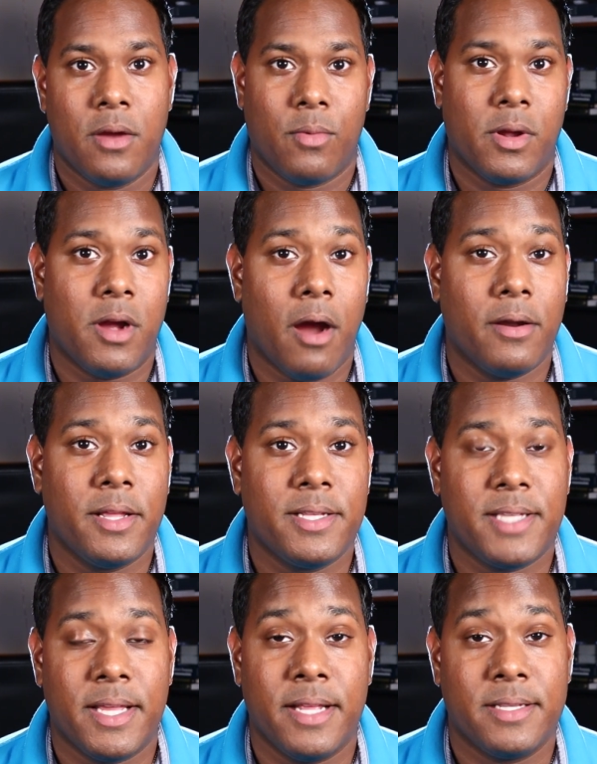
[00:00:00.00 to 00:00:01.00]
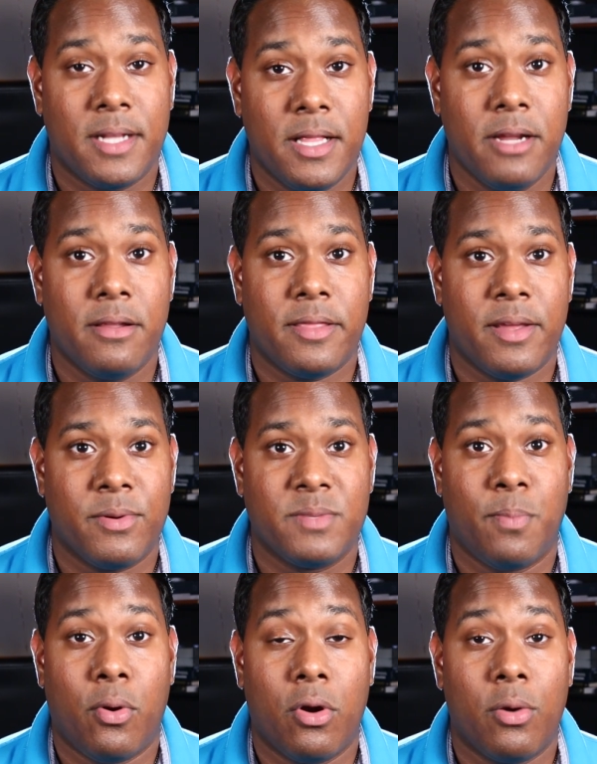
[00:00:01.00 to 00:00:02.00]
Regardless, it is clear that there was
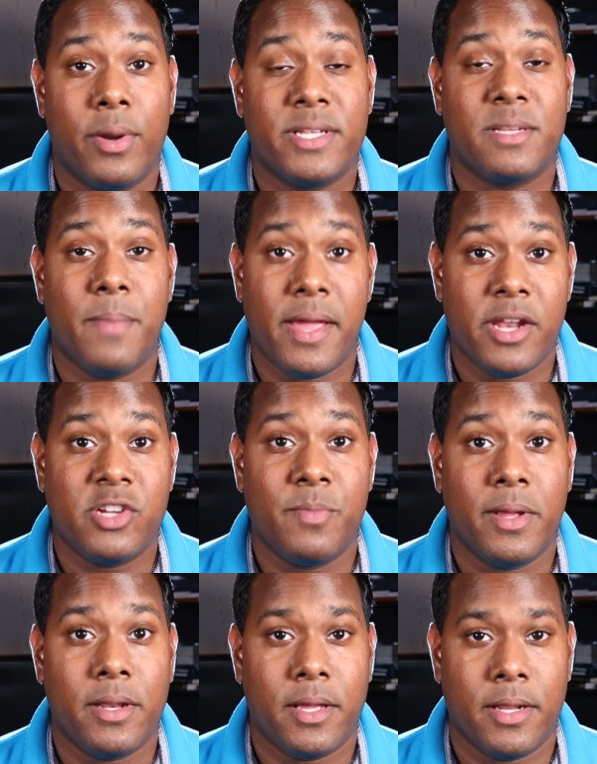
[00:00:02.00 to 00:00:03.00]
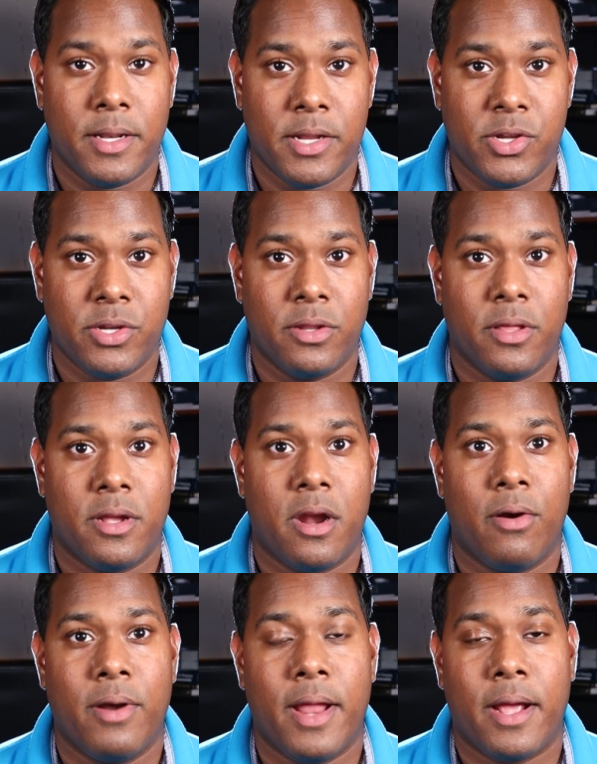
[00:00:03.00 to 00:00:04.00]
poor risk management in addition to the
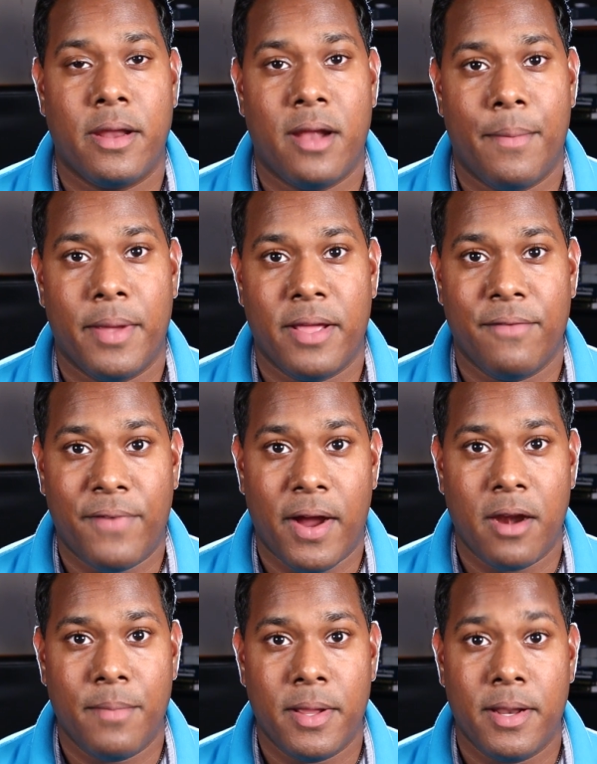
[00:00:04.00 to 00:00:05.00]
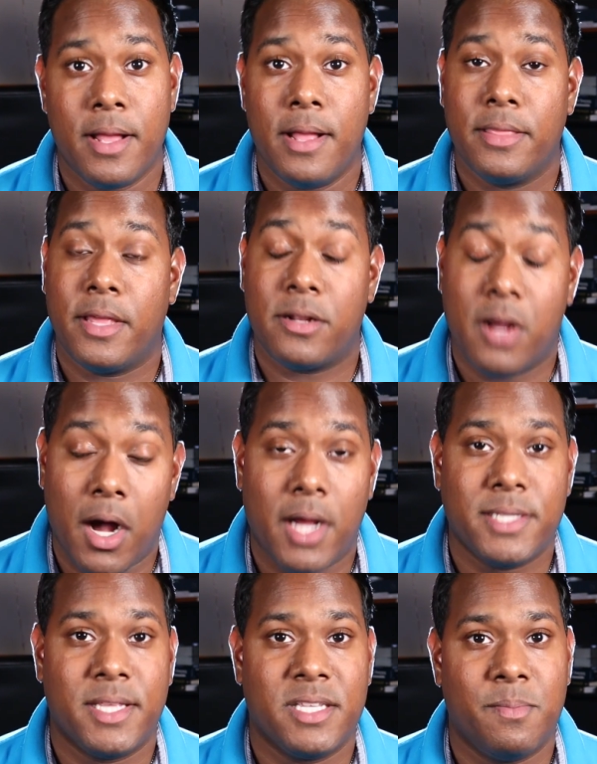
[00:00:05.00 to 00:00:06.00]
current economic environment that
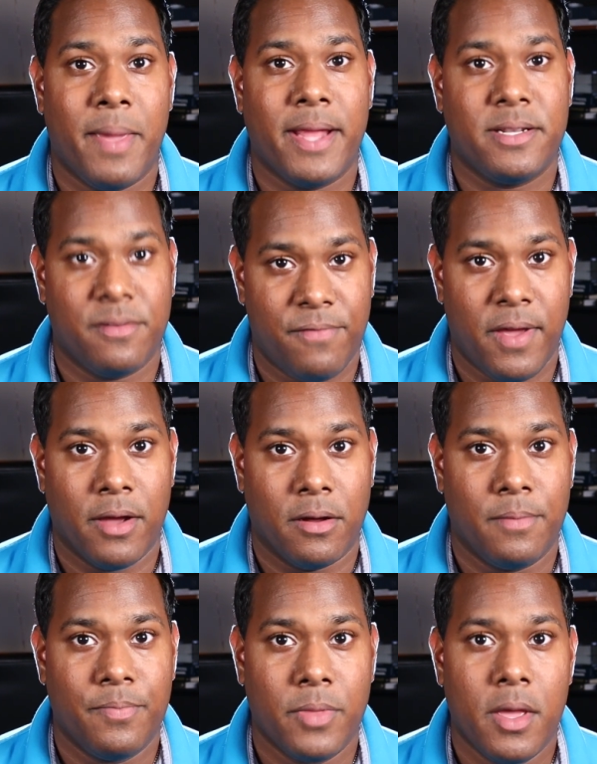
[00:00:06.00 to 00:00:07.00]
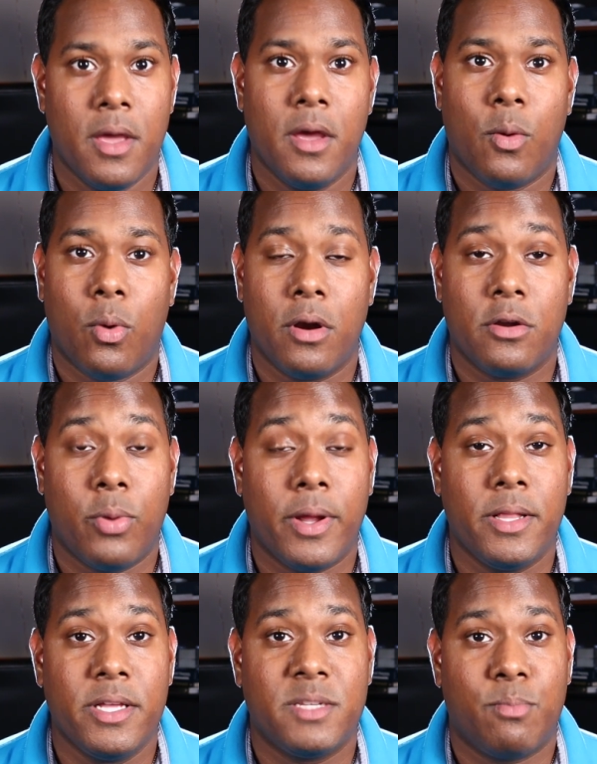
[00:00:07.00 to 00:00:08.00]
caused this bank to fail. Word
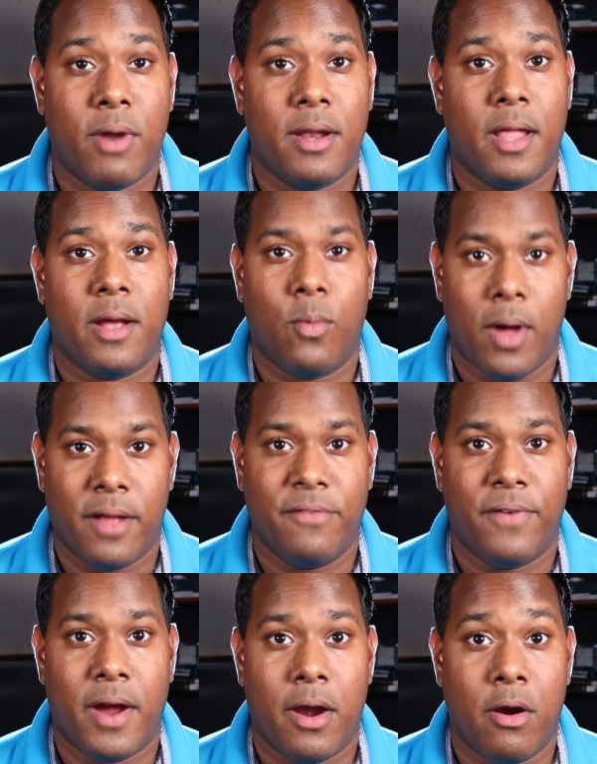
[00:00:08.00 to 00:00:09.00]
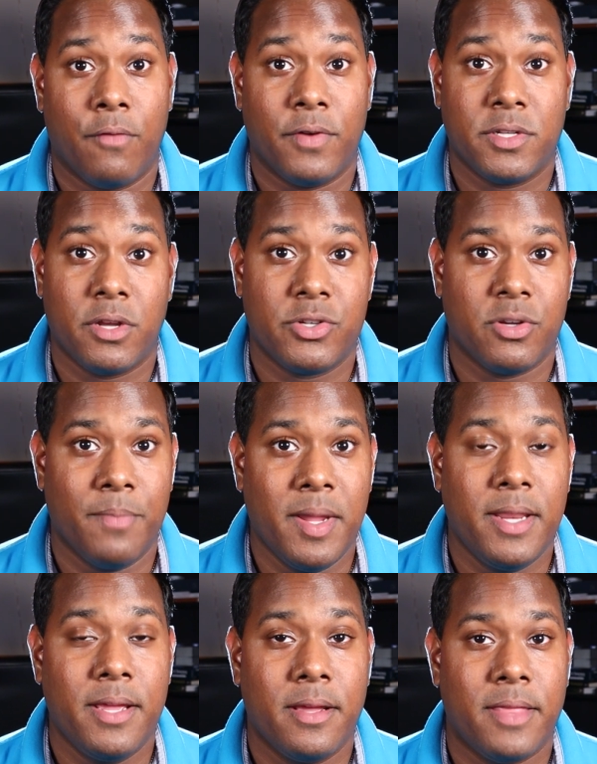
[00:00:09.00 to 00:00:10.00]
quickly spread like wildfire over social
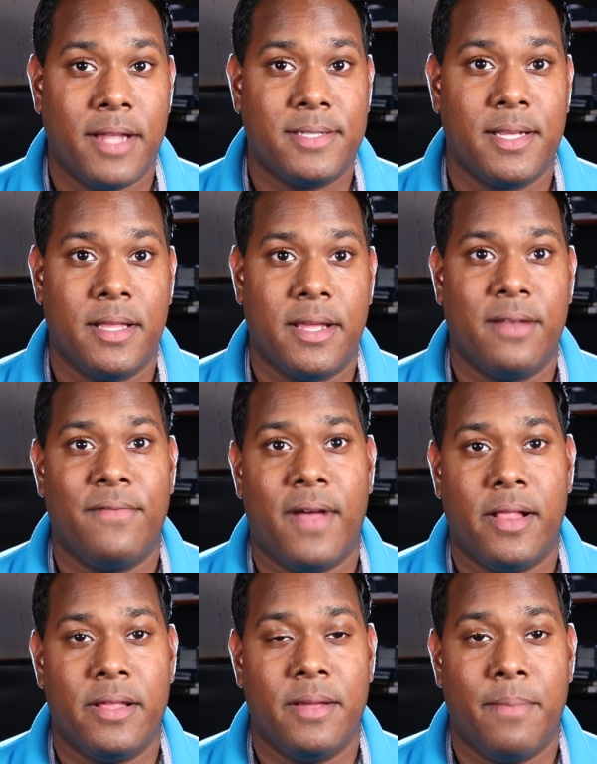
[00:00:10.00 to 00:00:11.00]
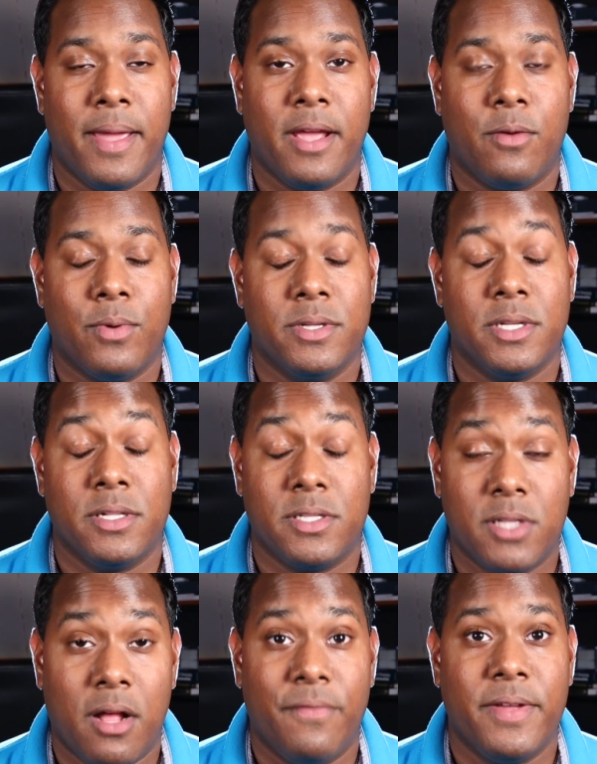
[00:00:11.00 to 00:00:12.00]
media that Silicon Valley Bank was
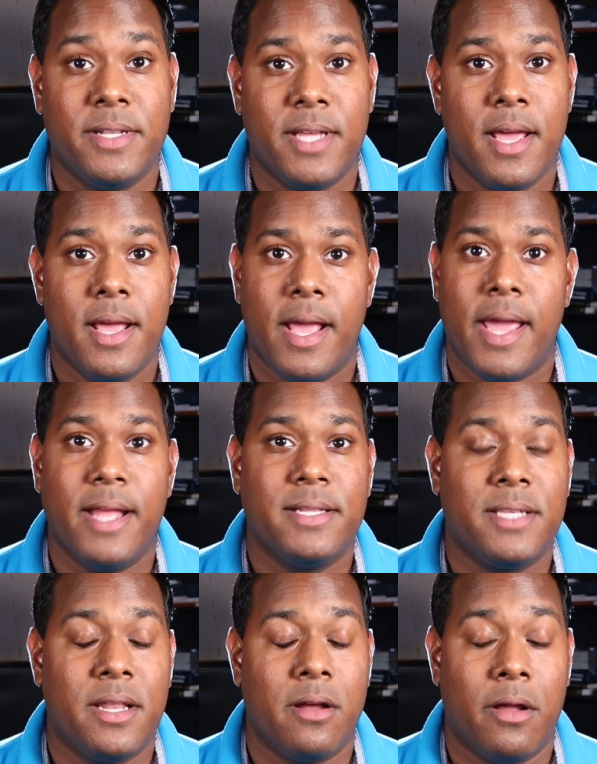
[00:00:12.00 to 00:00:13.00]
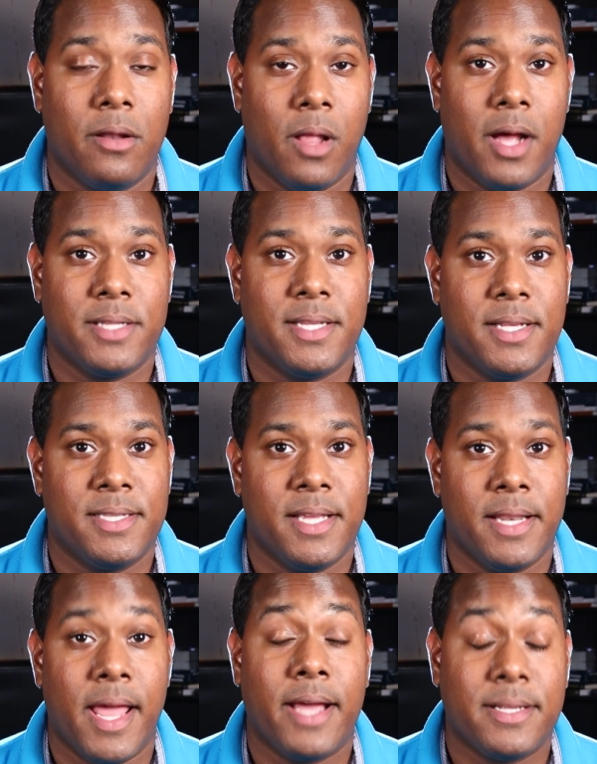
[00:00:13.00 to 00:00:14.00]
insolvent and sitting on losses
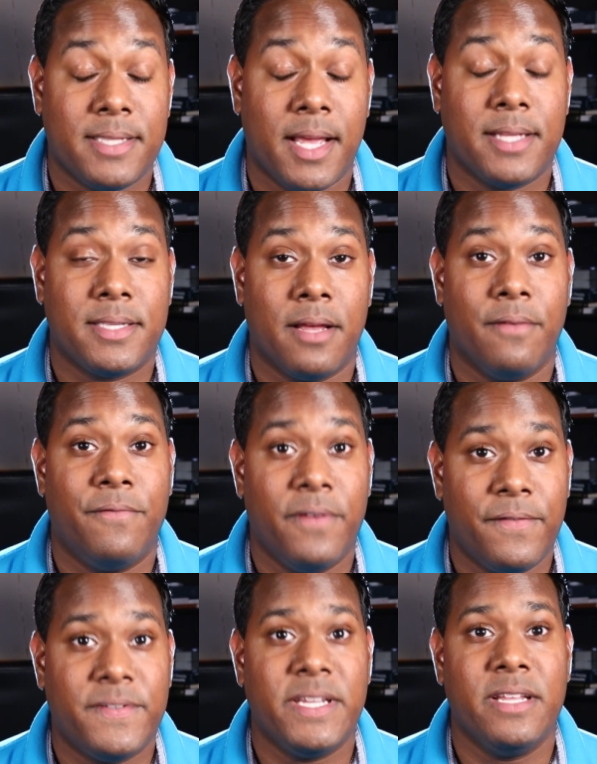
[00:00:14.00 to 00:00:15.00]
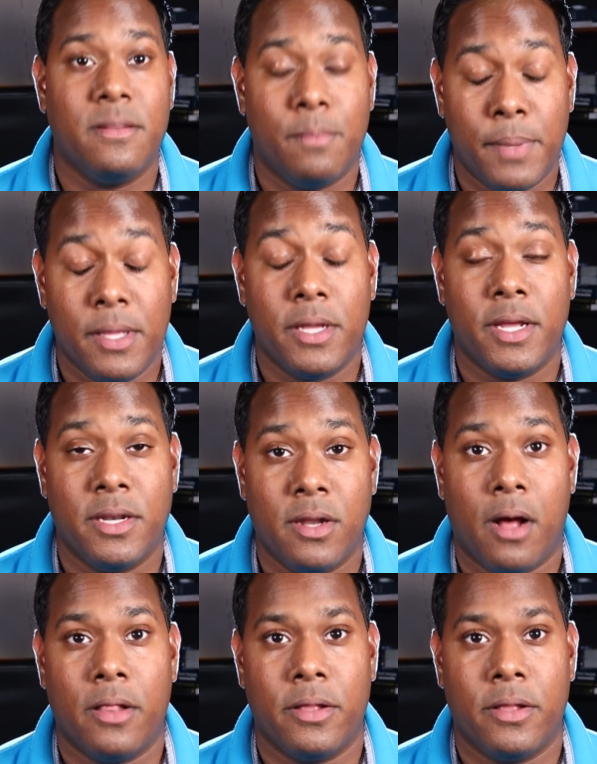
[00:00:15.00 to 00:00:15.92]
in excess of $15 billion.